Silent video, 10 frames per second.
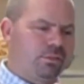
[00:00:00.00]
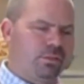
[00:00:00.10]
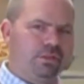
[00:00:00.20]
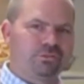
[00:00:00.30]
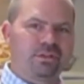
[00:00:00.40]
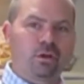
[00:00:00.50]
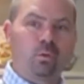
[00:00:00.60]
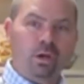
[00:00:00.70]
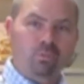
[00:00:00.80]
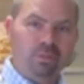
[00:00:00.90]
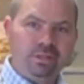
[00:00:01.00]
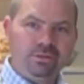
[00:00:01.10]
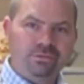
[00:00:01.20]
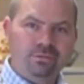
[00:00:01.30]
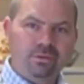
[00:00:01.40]
it say quick
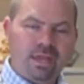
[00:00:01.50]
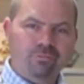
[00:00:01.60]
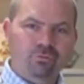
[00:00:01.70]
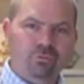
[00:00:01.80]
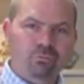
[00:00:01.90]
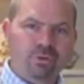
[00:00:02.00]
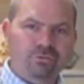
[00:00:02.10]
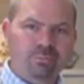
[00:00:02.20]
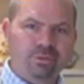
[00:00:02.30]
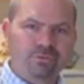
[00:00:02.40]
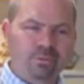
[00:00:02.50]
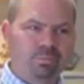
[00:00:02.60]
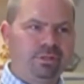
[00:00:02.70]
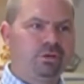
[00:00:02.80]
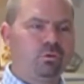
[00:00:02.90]
release after the recipe is
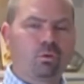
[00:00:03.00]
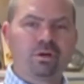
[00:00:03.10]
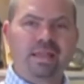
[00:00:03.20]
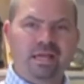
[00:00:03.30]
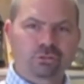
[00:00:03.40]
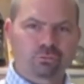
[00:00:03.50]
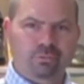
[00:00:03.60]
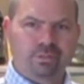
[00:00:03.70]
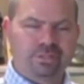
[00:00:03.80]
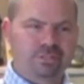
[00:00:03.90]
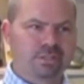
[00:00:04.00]
completed, or a natural release.